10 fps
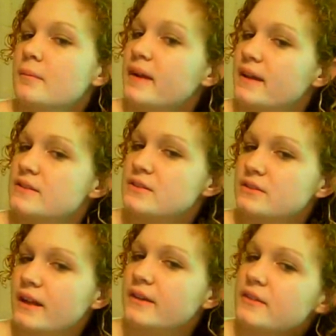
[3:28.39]
My ends
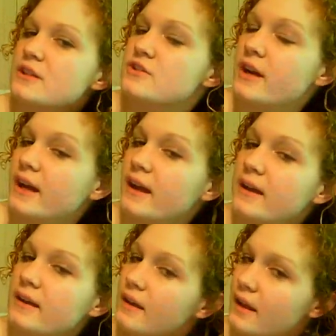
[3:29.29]
are like really dry
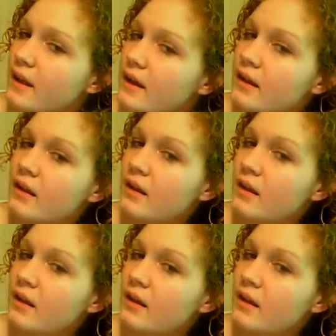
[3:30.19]
and